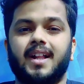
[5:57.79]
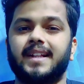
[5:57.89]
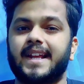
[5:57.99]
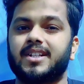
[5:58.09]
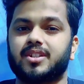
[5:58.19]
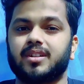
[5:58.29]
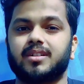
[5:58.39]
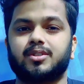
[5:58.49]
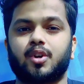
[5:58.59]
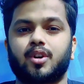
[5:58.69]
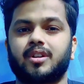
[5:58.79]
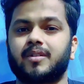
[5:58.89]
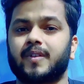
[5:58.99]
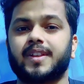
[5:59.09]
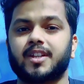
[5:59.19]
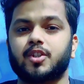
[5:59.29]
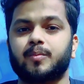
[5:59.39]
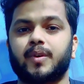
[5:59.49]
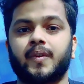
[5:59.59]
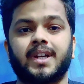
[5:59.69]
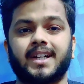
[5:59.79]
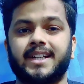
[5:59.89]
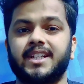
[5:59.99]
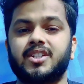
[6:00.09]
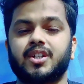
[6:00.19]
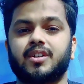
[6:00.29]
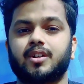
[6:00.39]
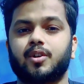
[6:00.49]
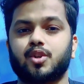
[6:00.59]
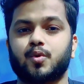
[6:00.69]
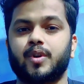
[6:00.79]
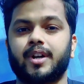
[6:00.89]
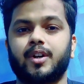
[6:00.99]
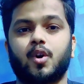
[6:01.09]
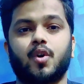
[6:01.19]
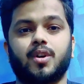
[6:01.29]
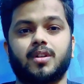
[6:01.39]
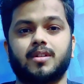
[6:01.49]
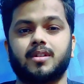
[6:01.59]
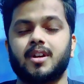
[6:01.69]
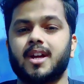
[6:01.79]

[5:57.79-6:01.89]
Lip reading: lectures, or conversation between a teacher or student, or a